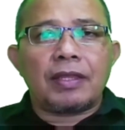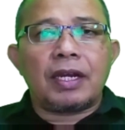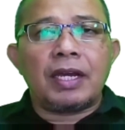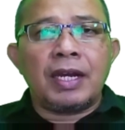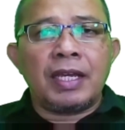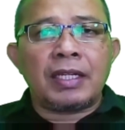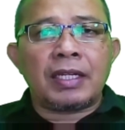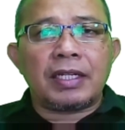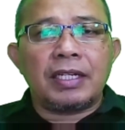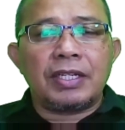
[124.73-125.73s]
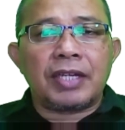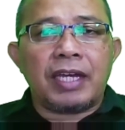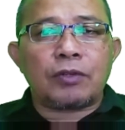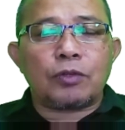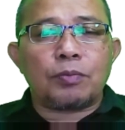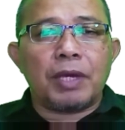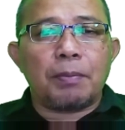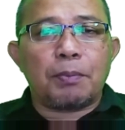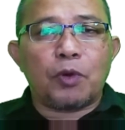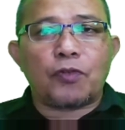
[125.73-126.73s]
The learning design could be
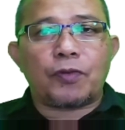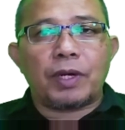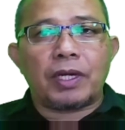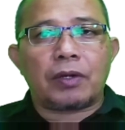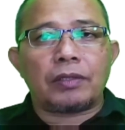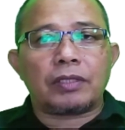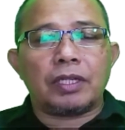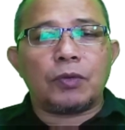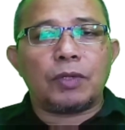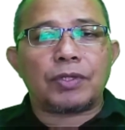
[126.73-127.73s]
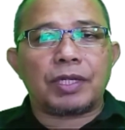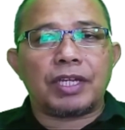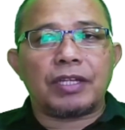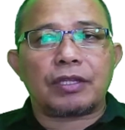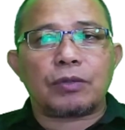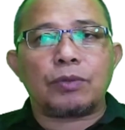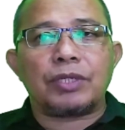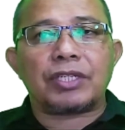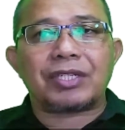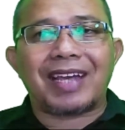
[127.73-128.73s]
improved continuously through
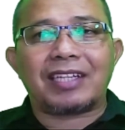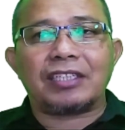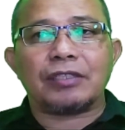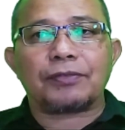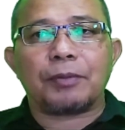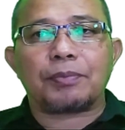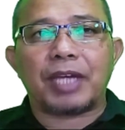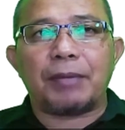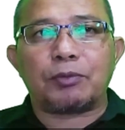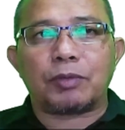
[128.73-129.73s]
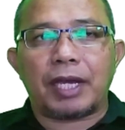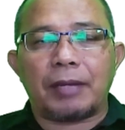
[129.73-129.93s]
this cycle from time to